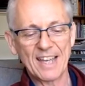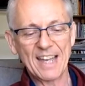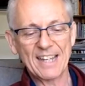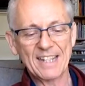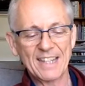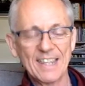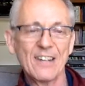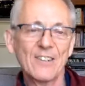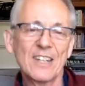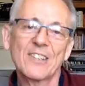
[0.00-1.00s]
and
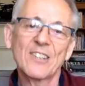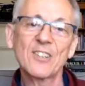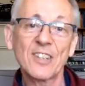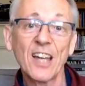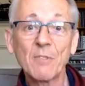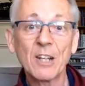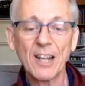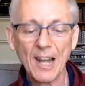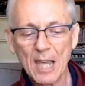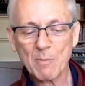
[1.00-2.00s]
there he is. He says, I'm going to
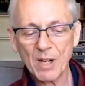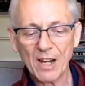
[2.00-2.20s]
lay my